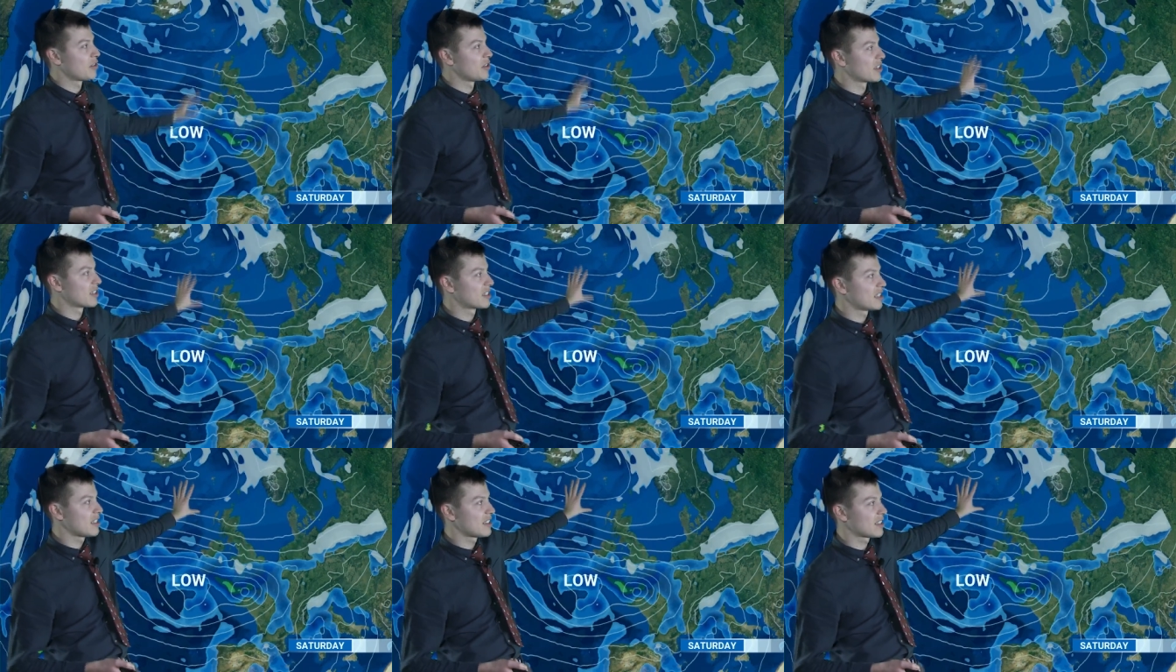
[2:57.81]
You
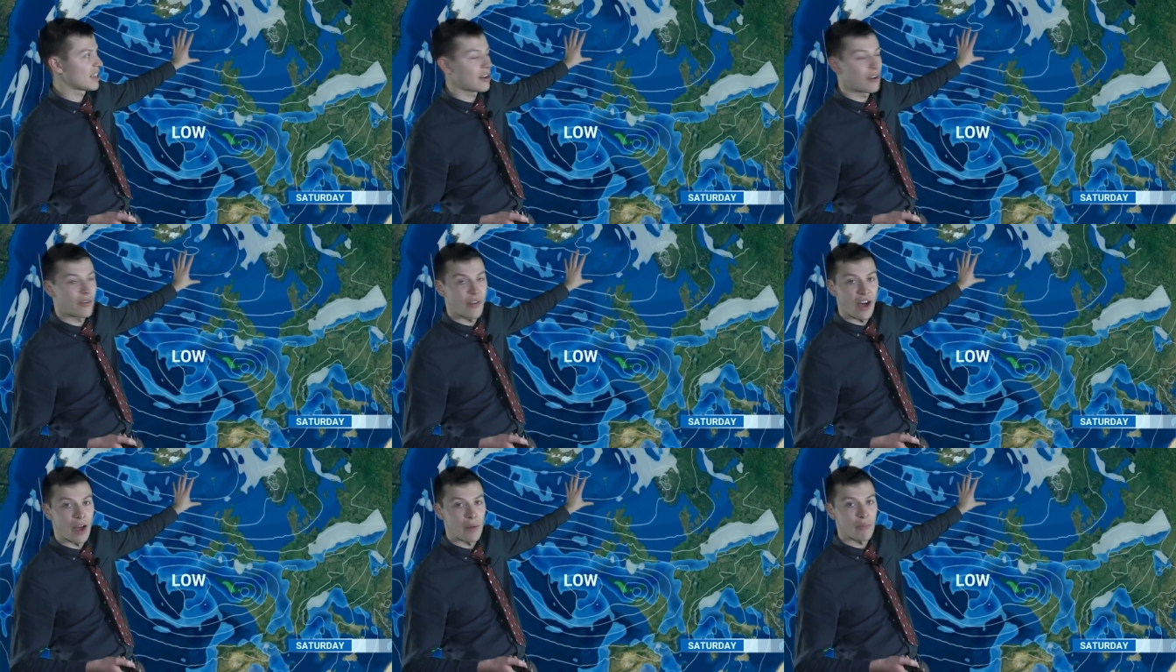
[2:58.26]
can see this
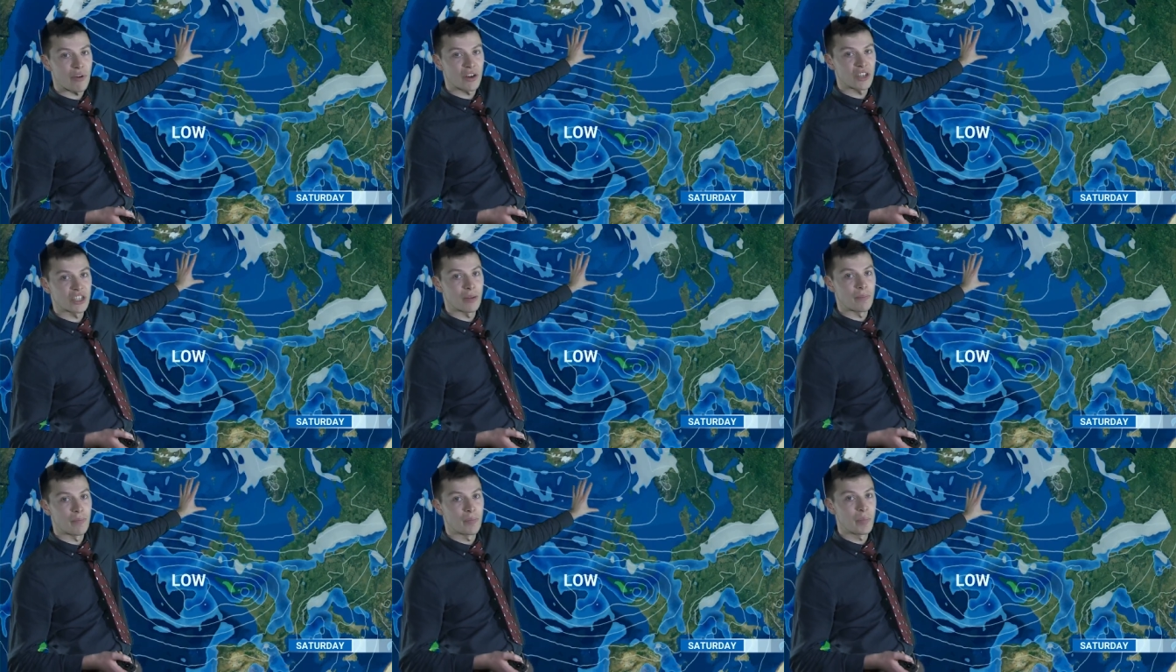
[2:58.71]
area of high
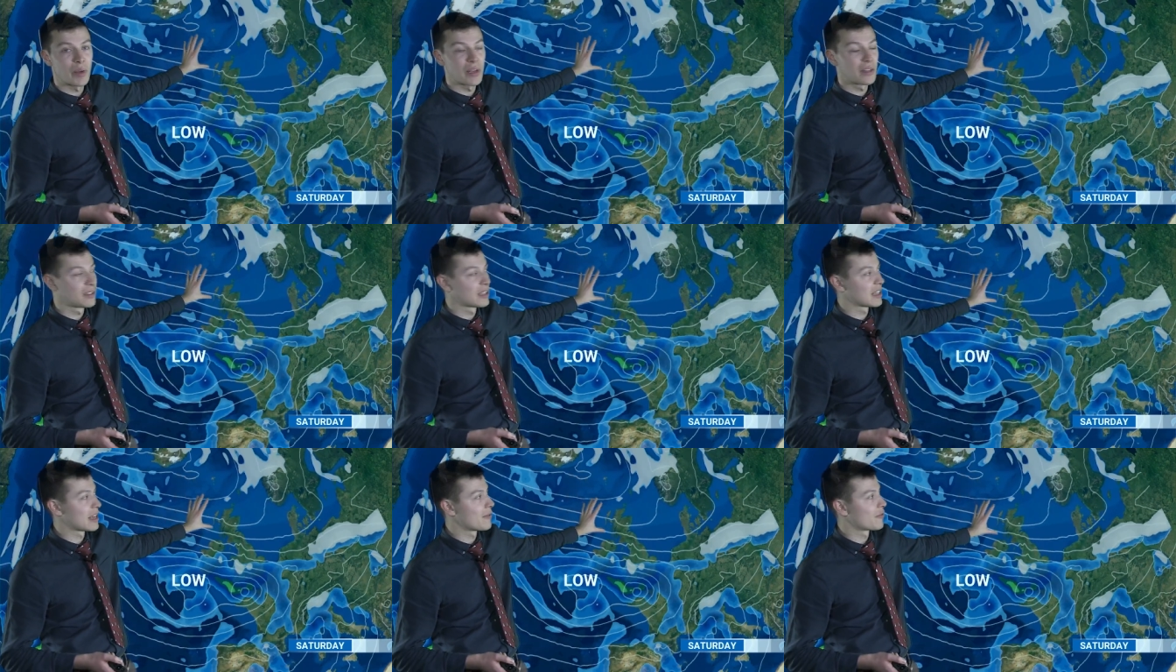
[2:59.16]
pressure
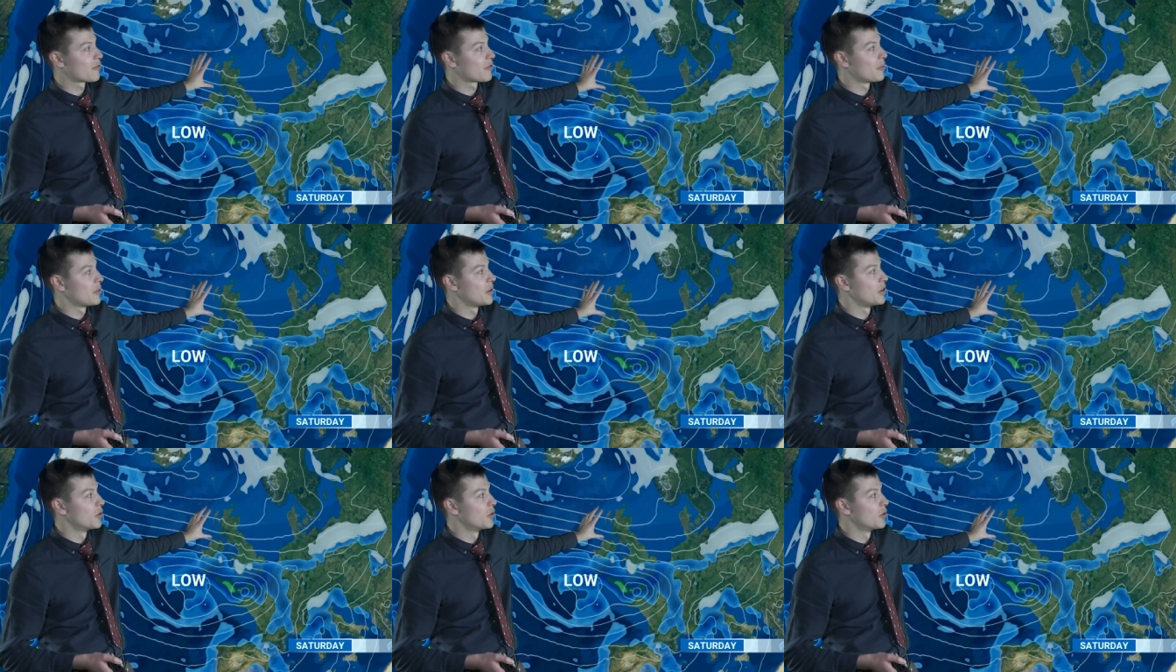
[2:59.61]
building in from the